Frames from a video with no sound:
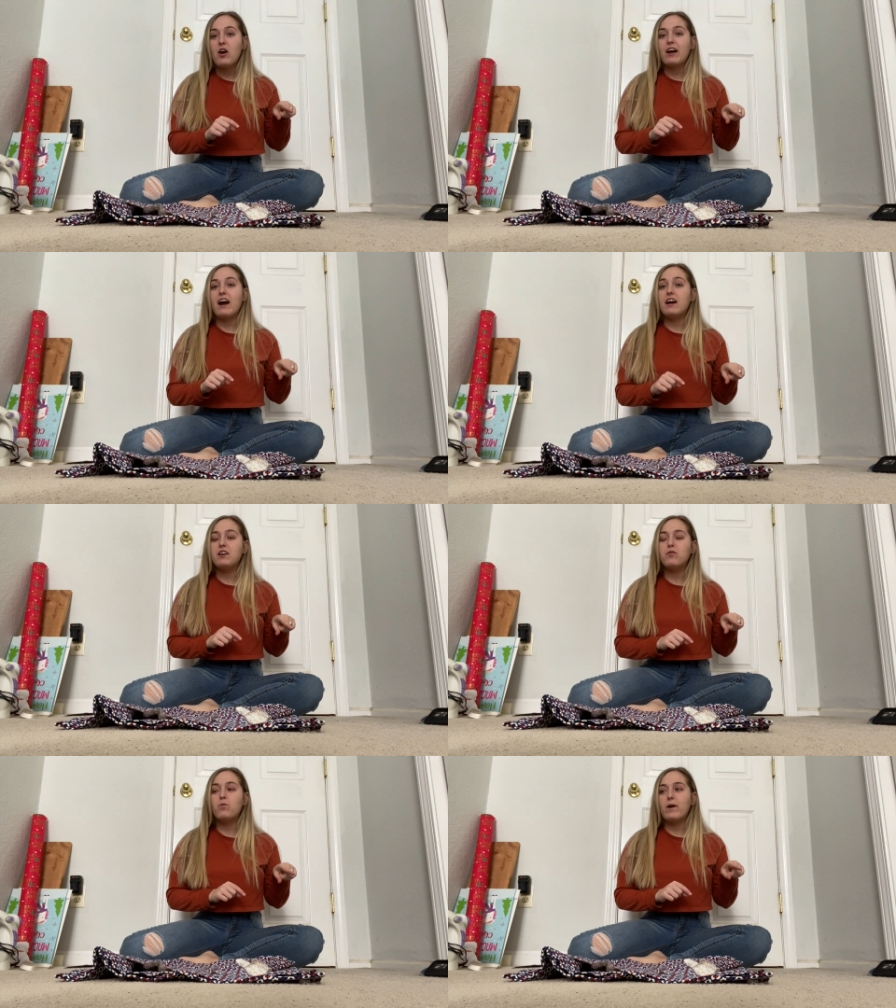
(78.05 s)
kind
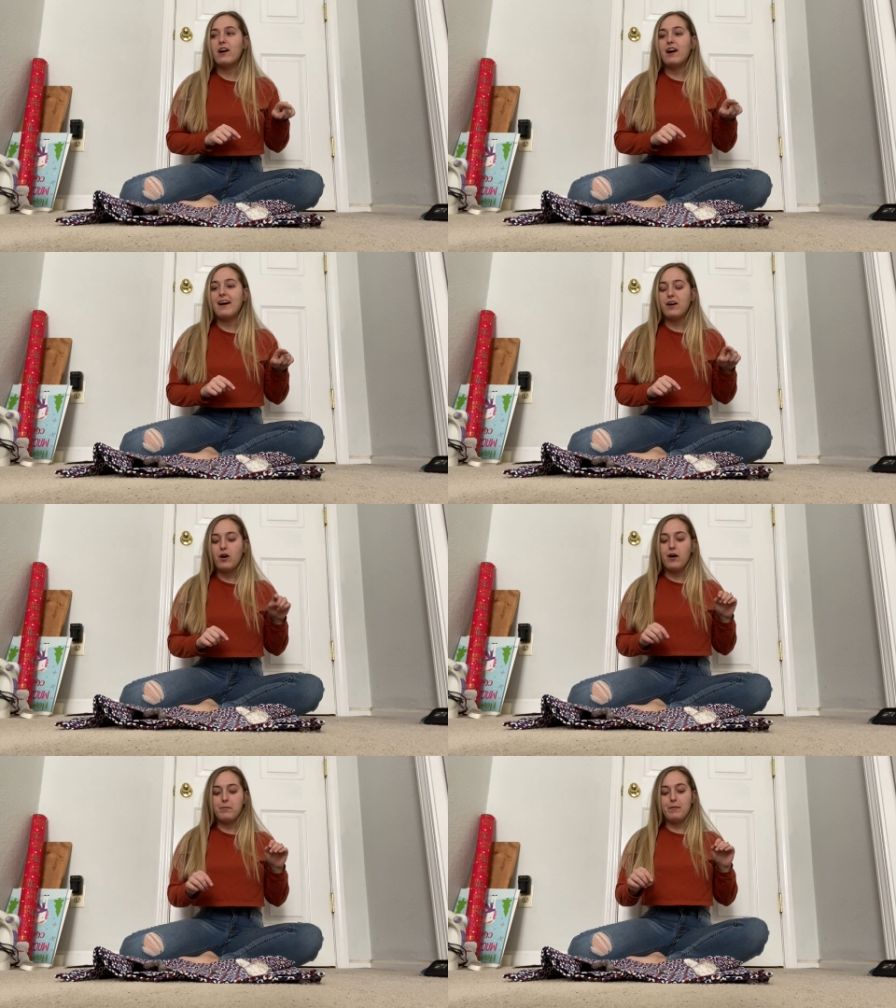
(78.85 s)
of where I
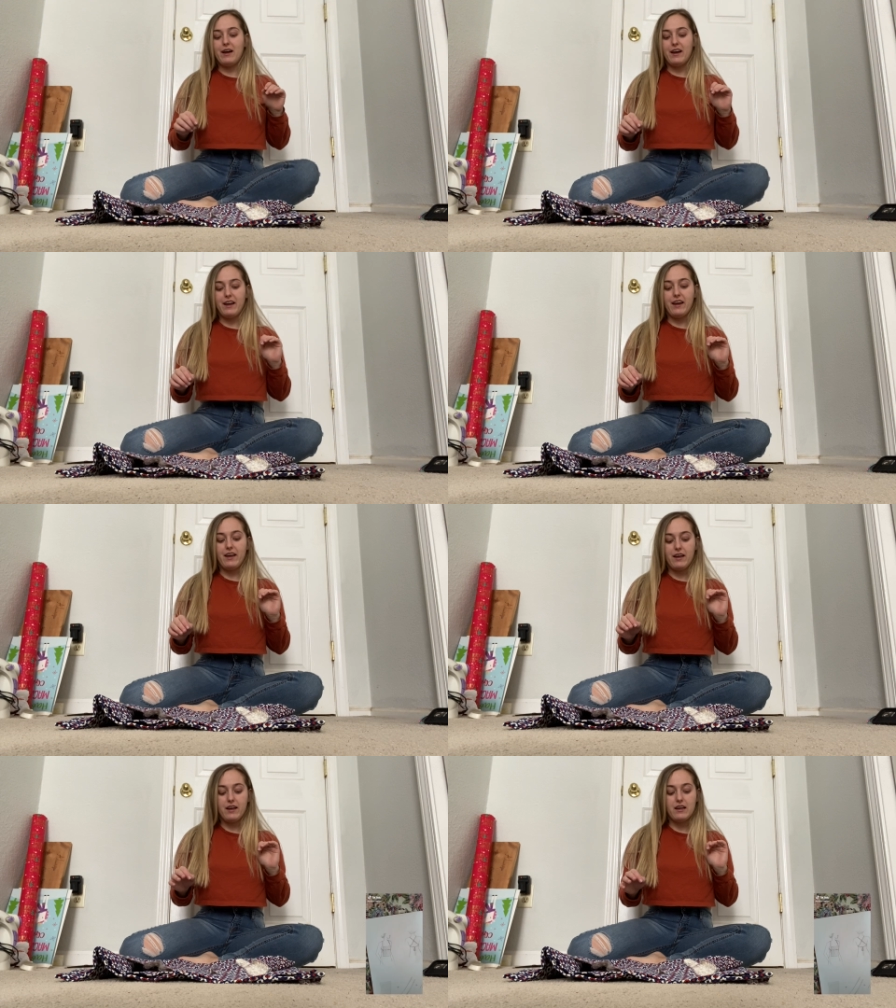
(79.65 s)
got my